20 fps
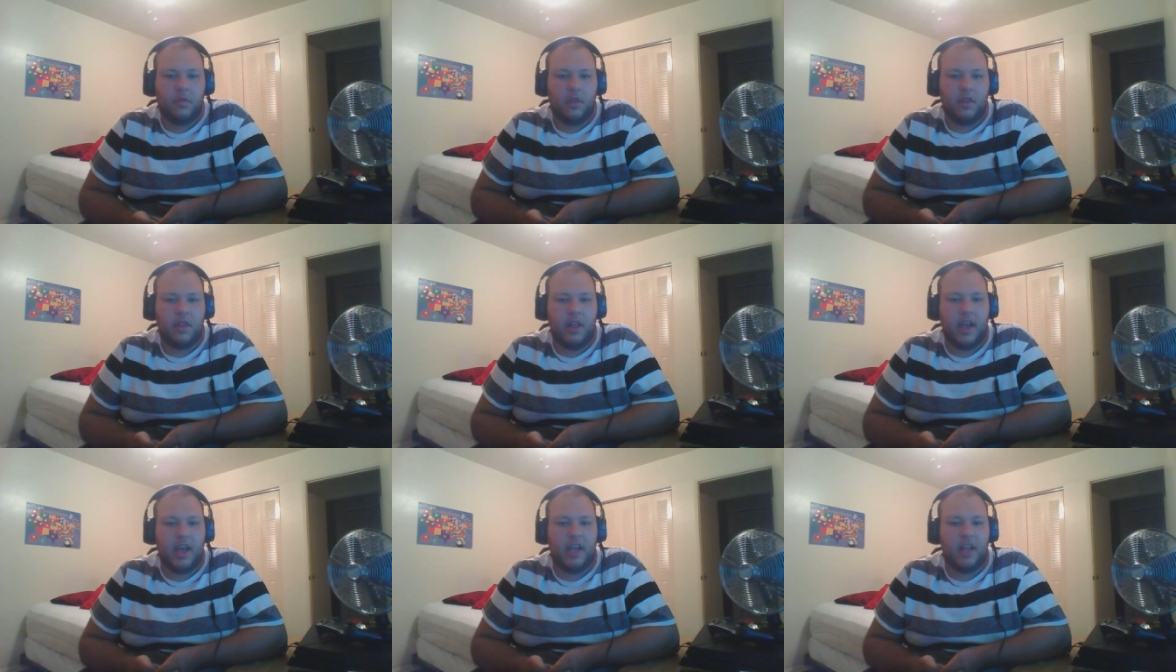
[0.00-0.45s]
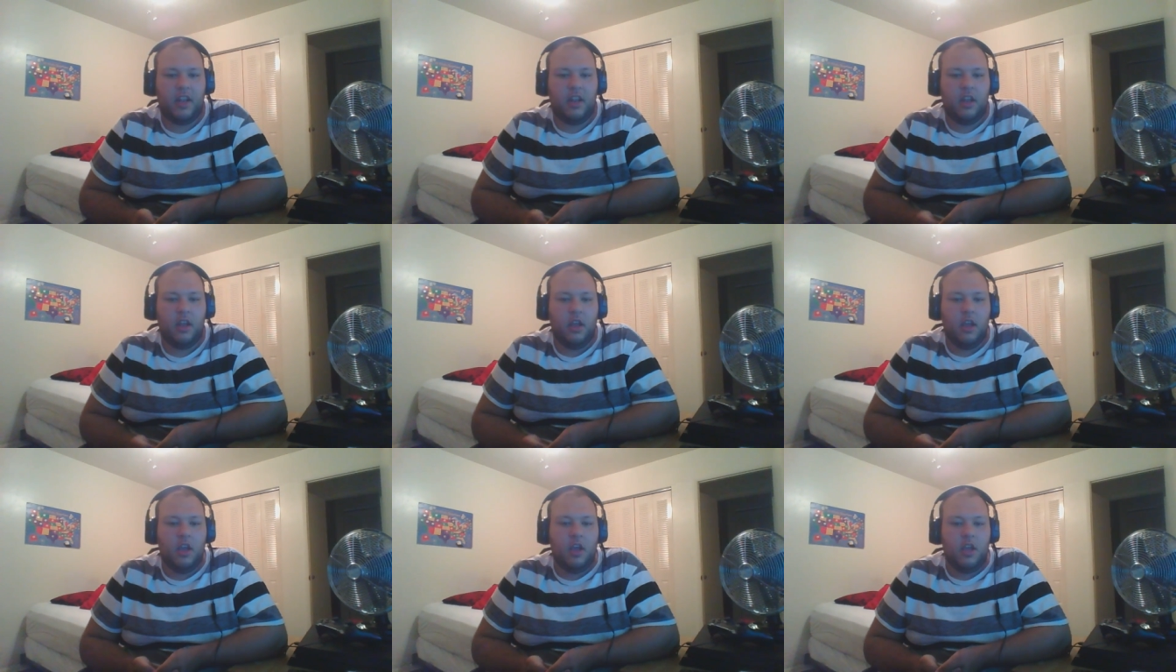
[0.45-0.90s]
that
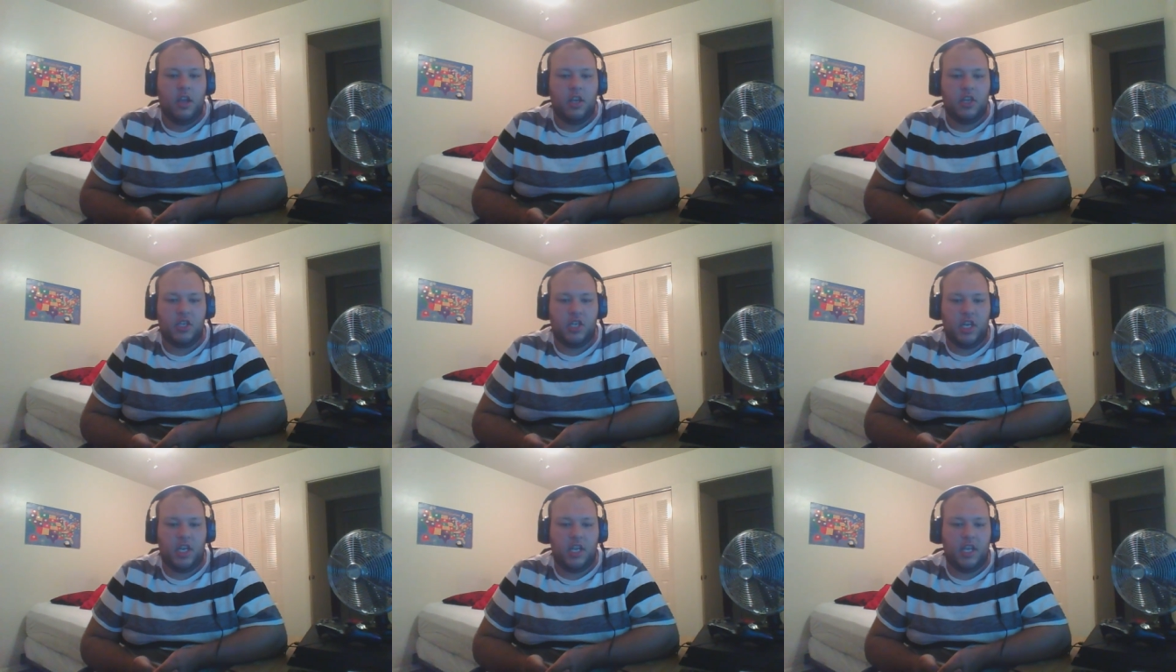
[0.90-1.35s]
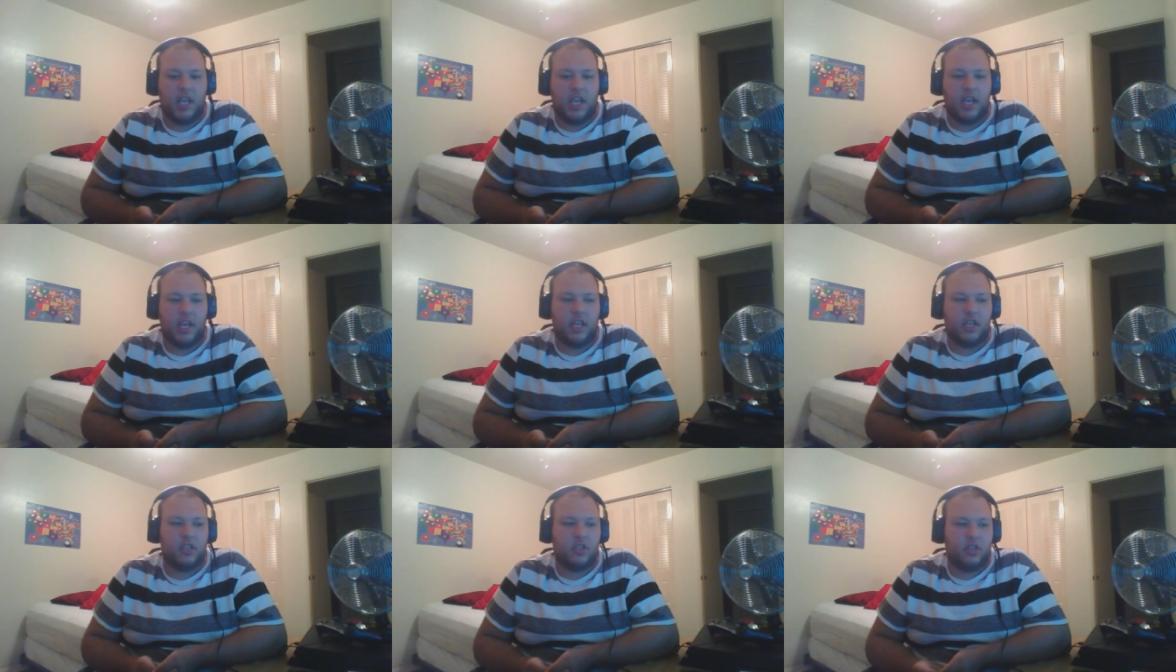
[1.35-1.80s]
she
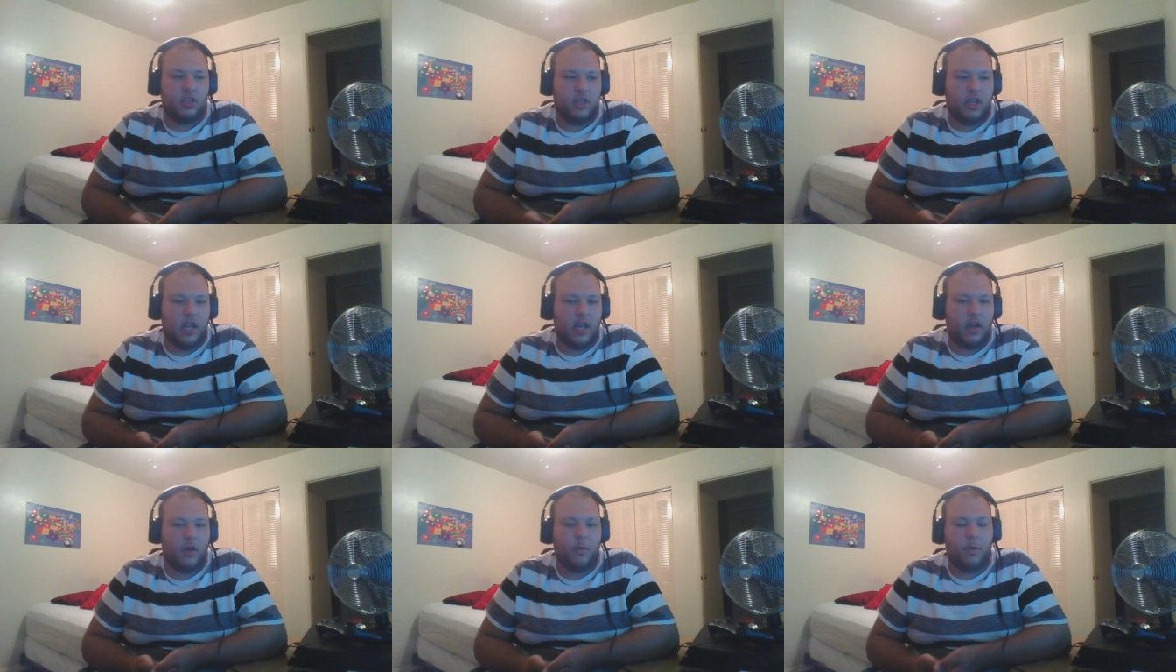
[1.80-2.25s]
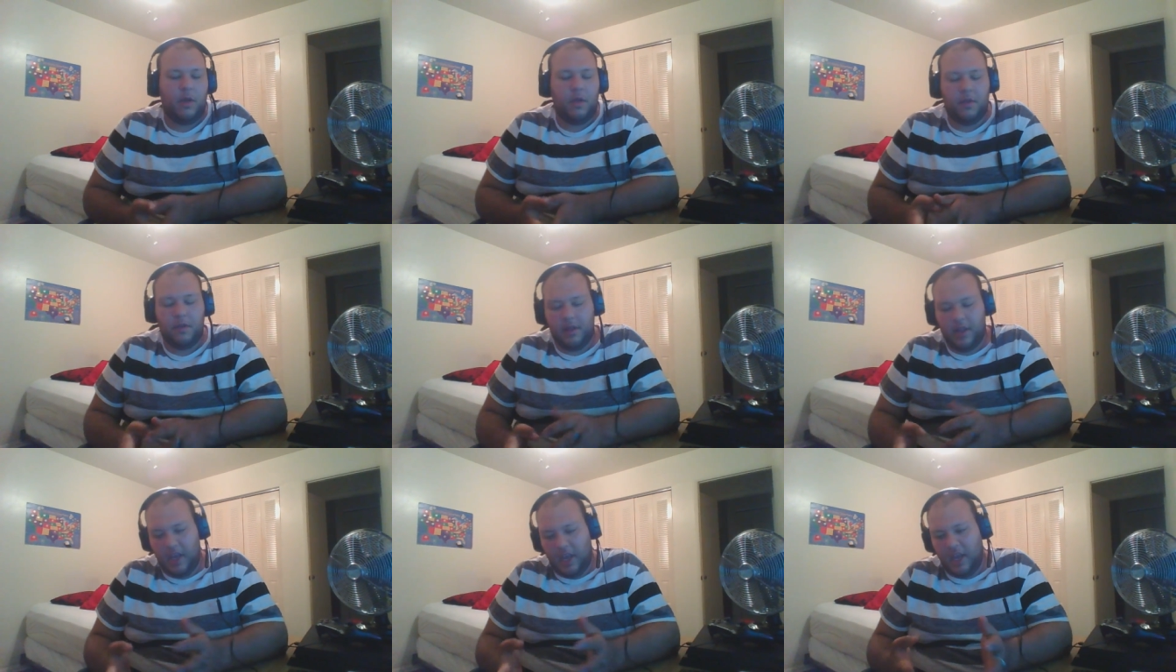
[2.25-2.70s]
can't now
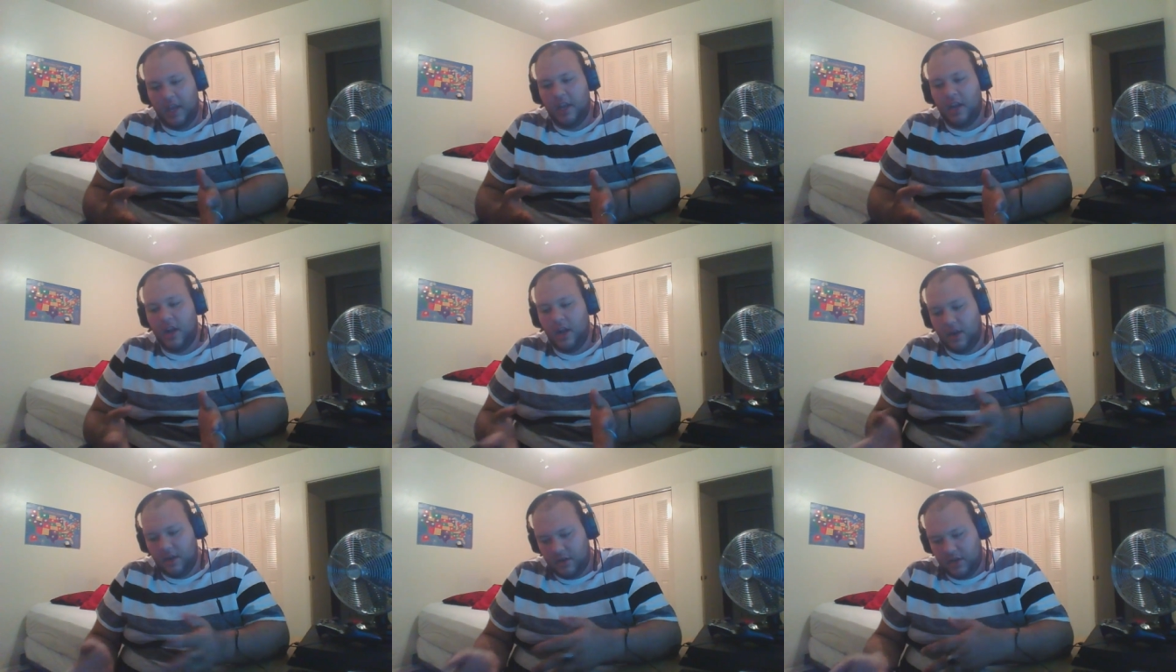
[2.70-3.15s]
with Lee know,